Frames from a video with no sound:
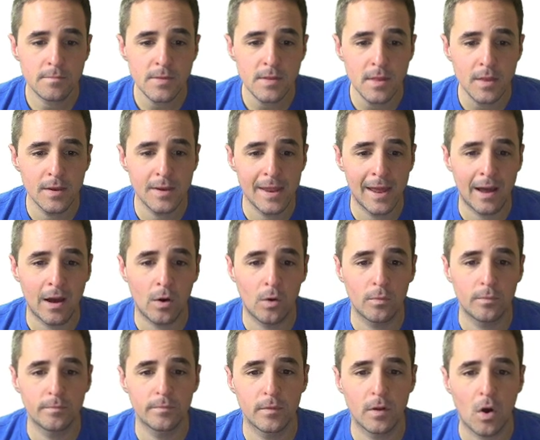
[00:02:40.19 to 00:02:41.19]

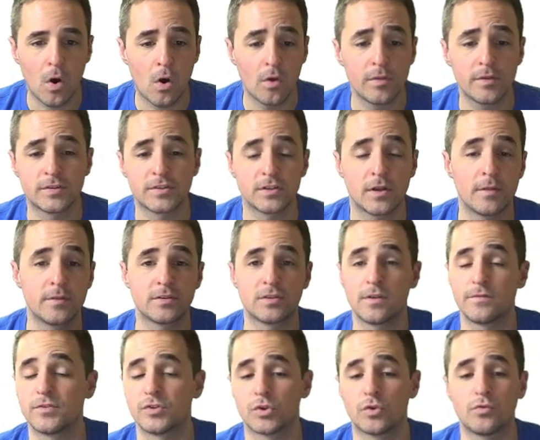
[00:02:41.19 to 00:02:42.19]
Now, all this other
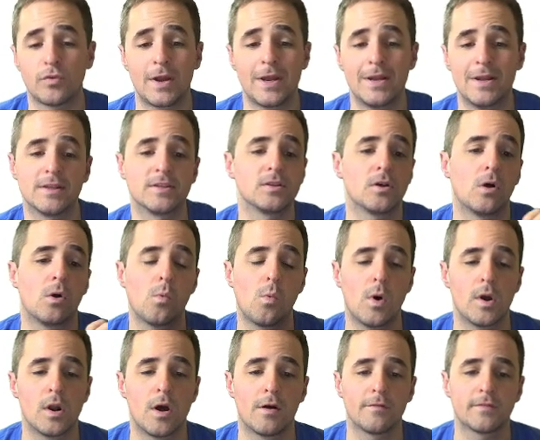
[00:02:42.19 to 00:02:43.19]
stuff is great. It's all
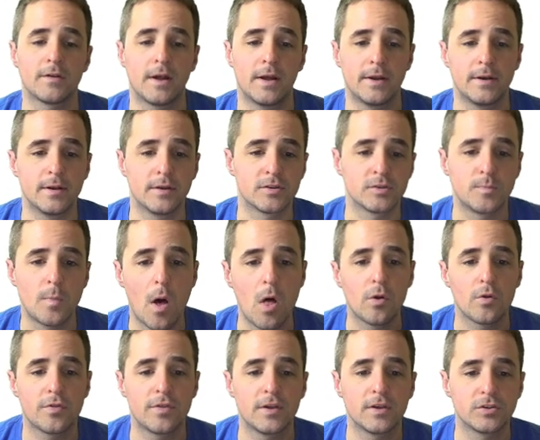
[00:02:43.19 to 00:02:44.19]
one-off kind of
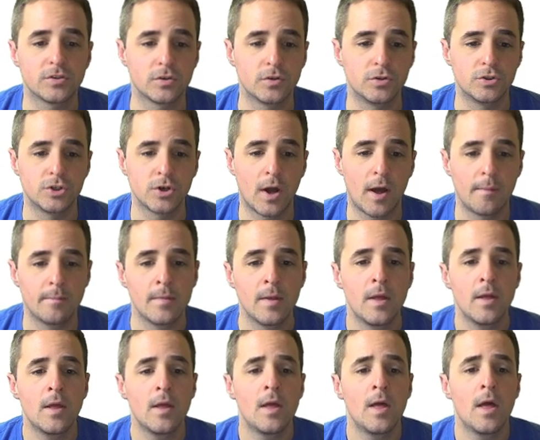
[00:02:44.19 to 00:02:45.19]
smaller things. Good job.
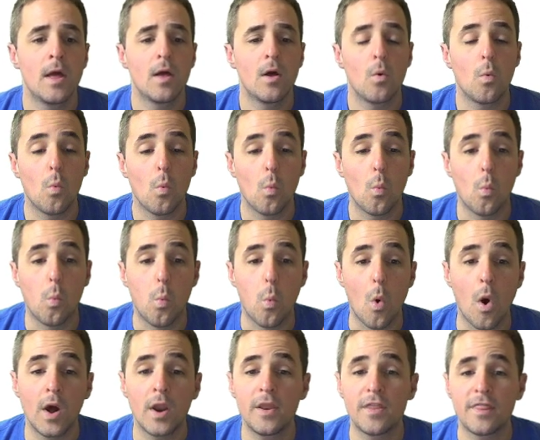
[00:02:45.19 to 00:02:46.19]

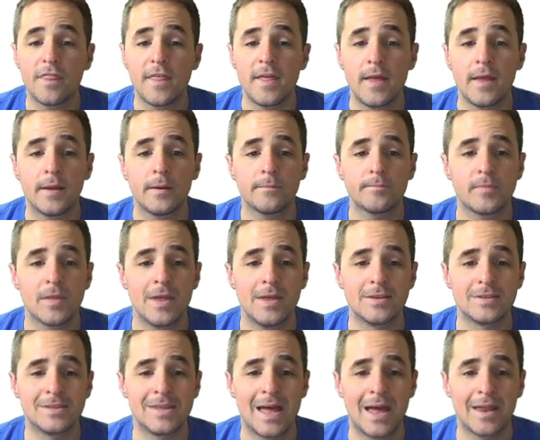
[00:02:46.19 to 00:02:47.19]
One thing
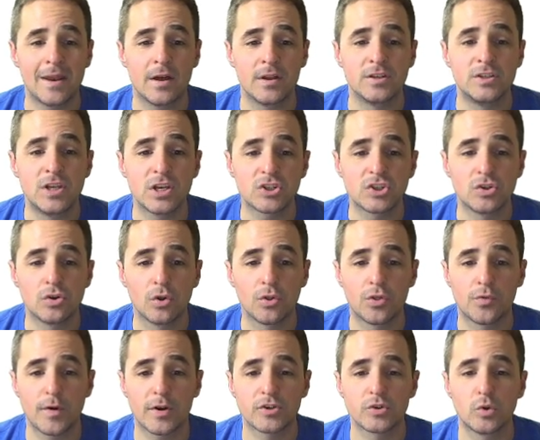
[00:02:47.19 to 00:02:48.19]
is that additional
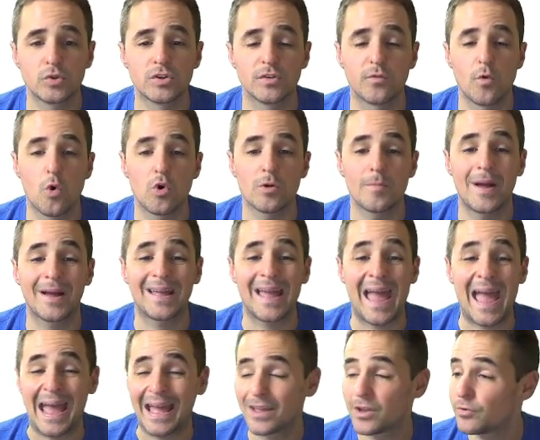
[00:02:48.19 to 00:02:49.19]
thresholds of quarterback
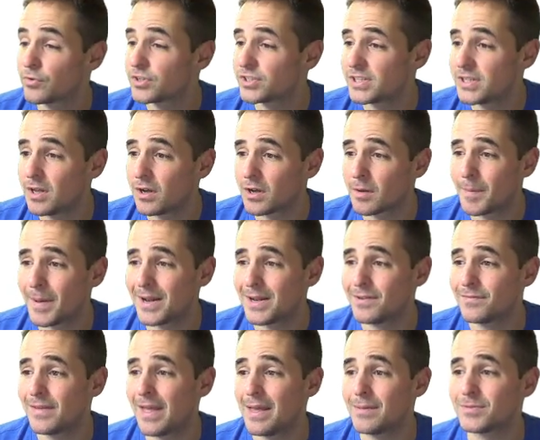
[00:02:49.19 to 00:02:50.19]
accuracy on
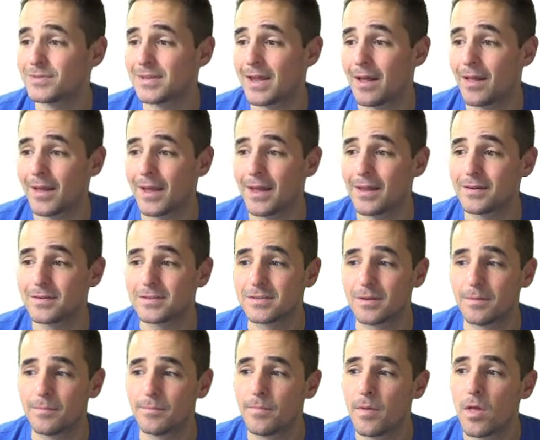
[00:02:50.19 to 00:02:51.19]
competitive game style. I got
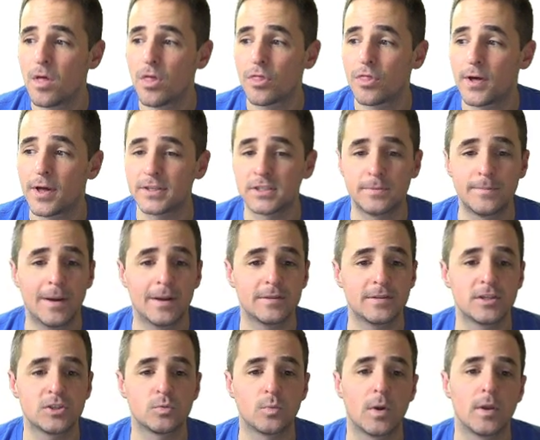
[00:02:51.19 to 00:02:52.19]
some thoughts about
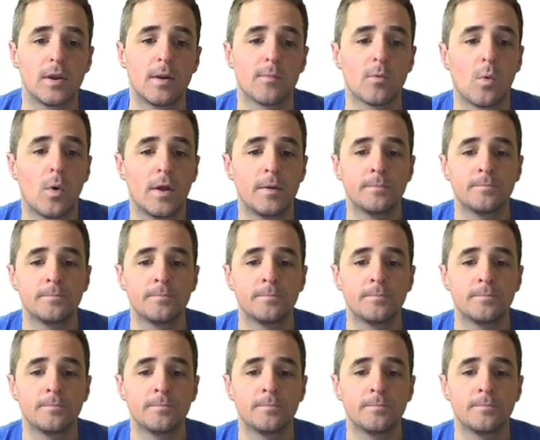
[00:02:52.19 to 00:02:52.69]
this one. Number one,